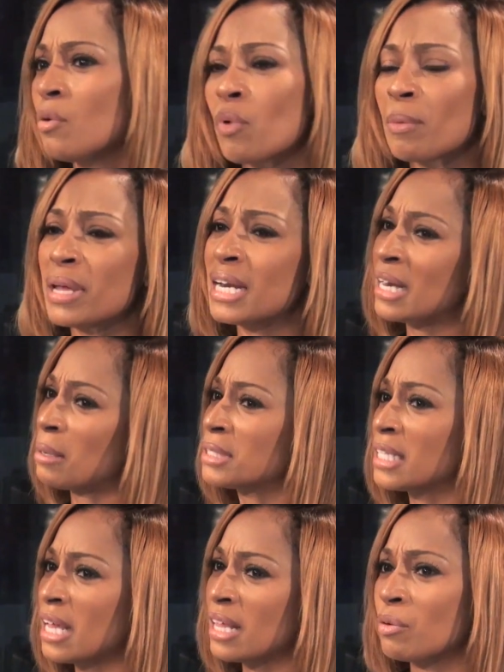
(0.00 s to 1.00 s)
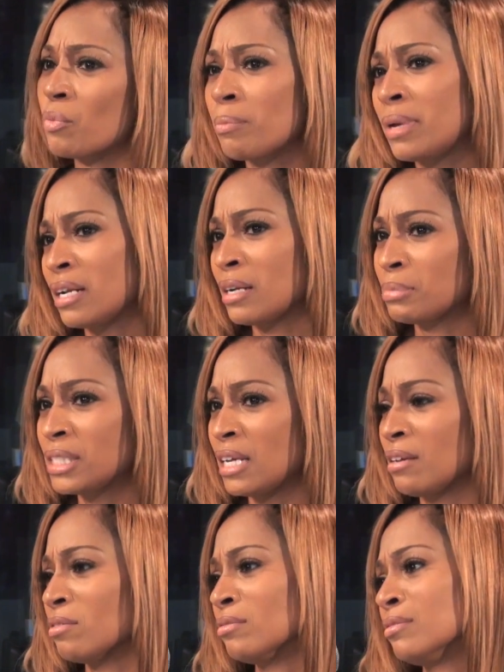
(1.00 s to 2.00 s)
One minute I'm together, one minute I'm single.